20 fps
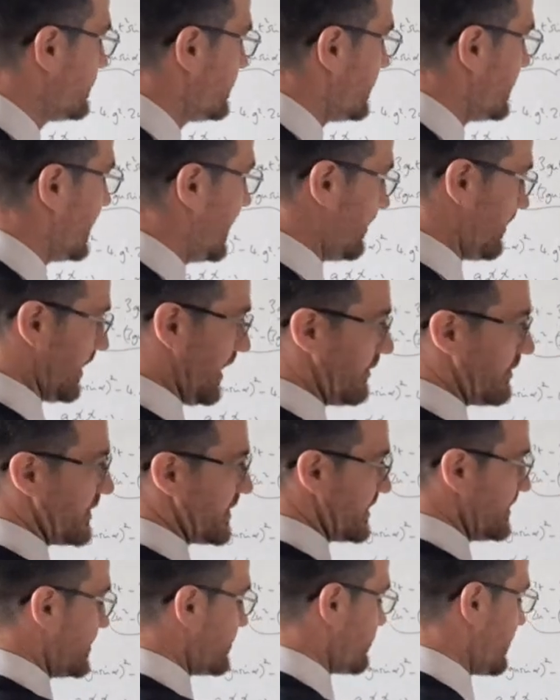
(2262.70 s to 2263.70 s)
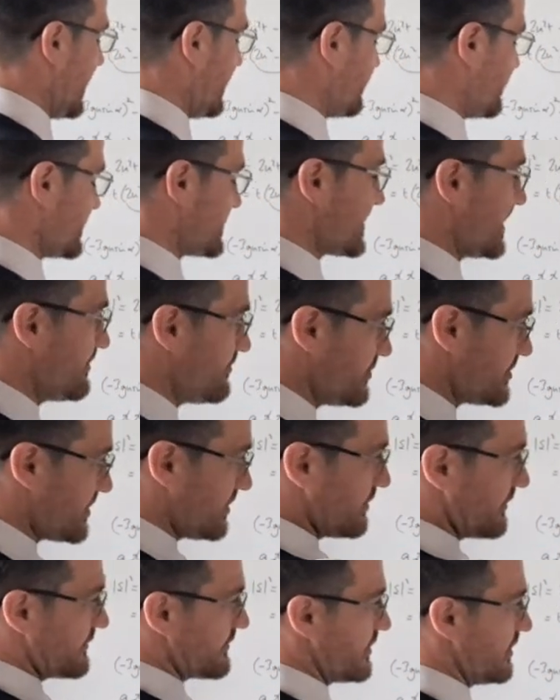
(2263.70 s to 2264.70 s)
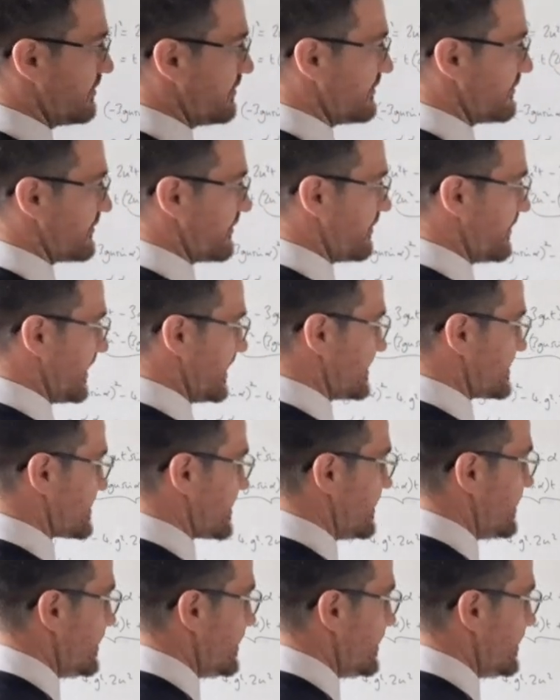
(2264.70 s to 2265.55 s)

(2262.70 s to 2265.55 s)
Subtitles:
how you can derive the same result from this.